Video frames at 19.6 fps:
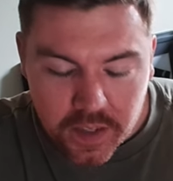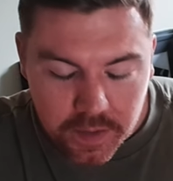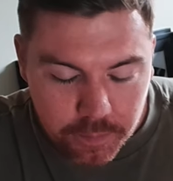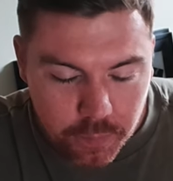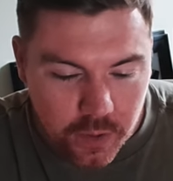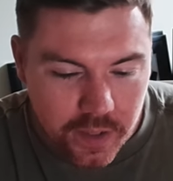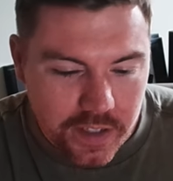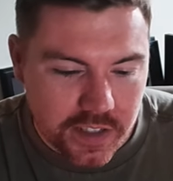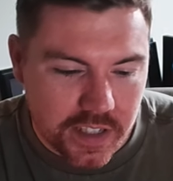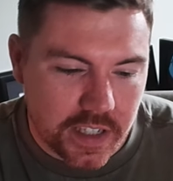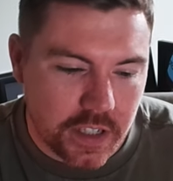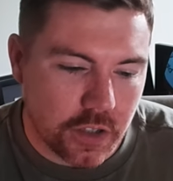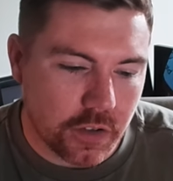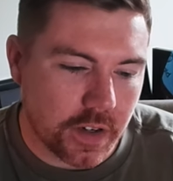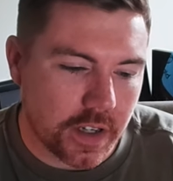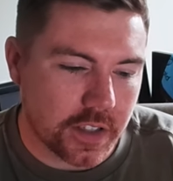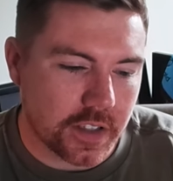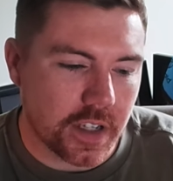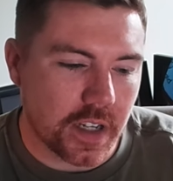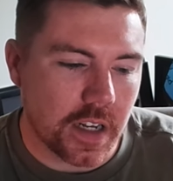But it's
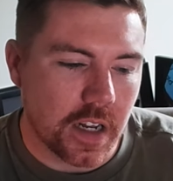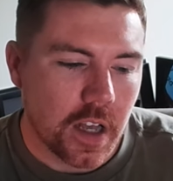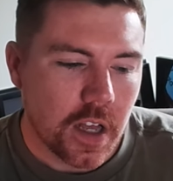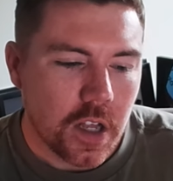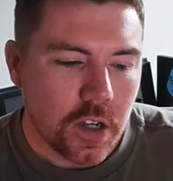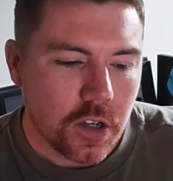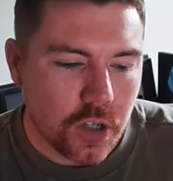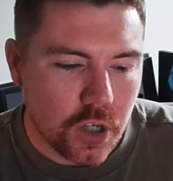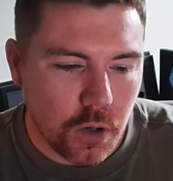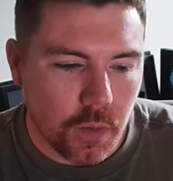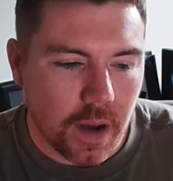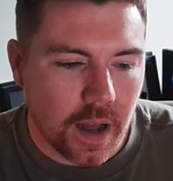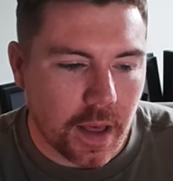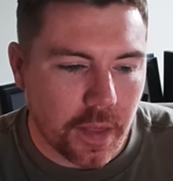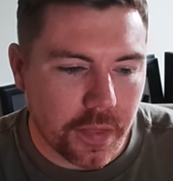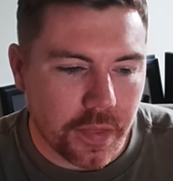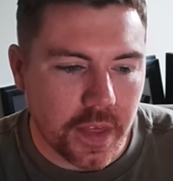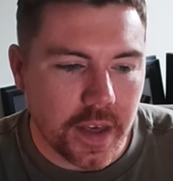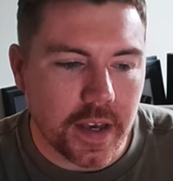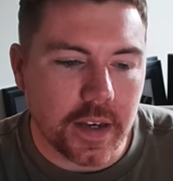interesting. Do I
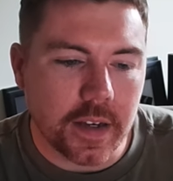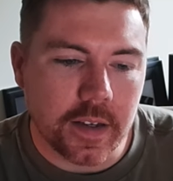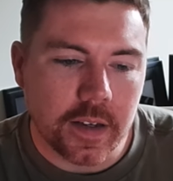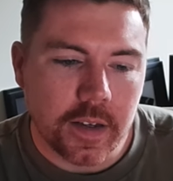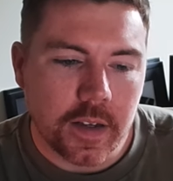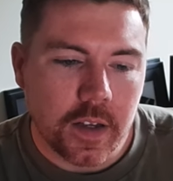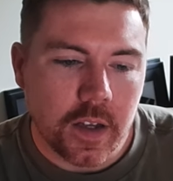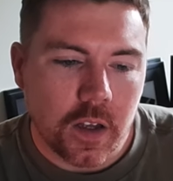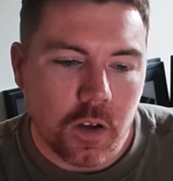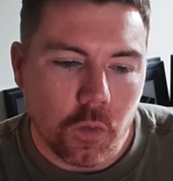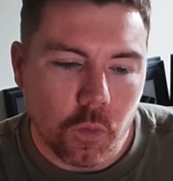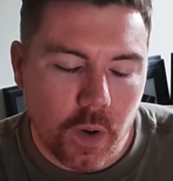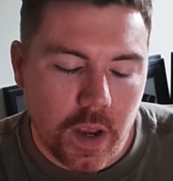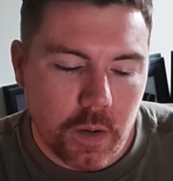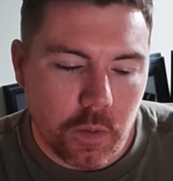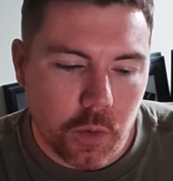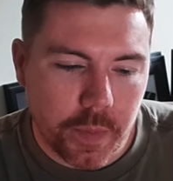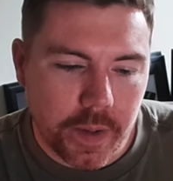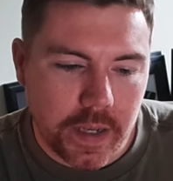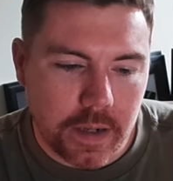think we
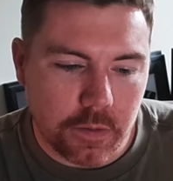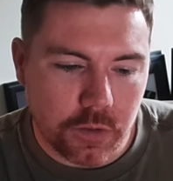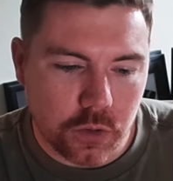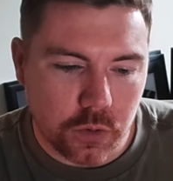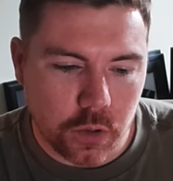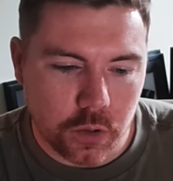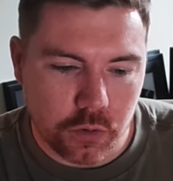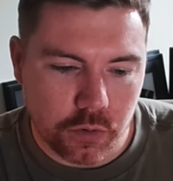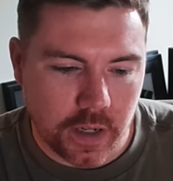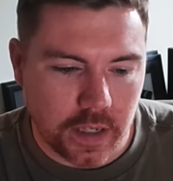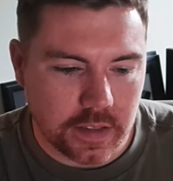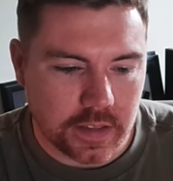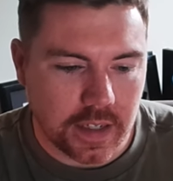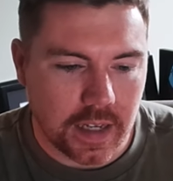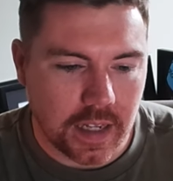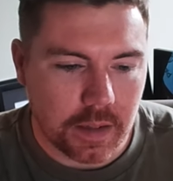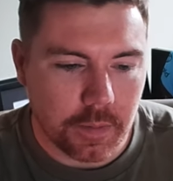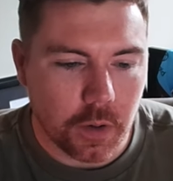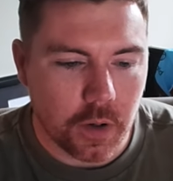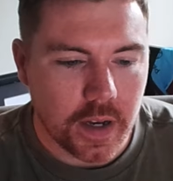will be able to attract
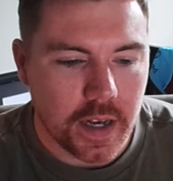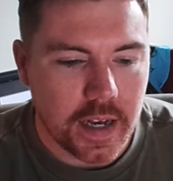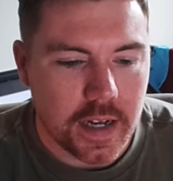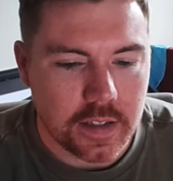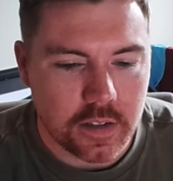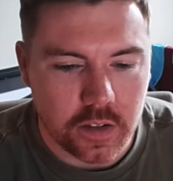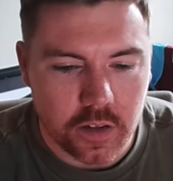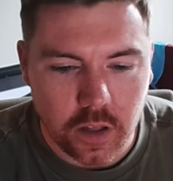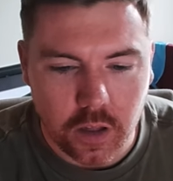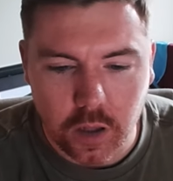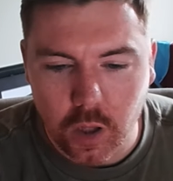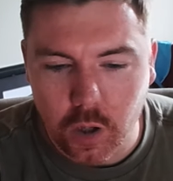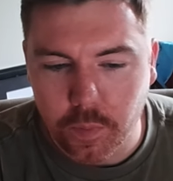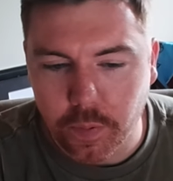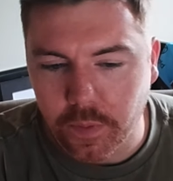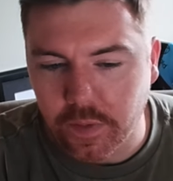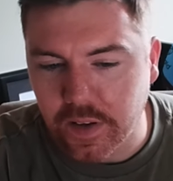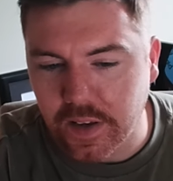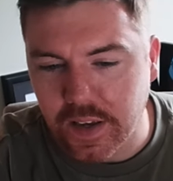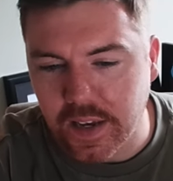Callum O'Hare to the club?